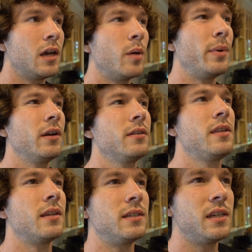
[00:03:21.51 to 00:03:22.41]

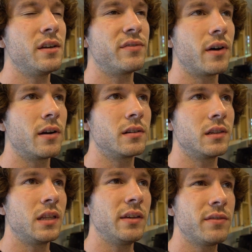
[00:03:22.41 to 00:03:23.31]
apparently the
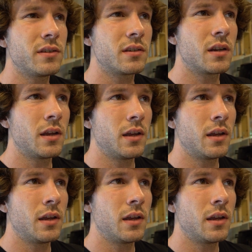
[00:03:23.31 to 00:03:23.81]
TFR lifts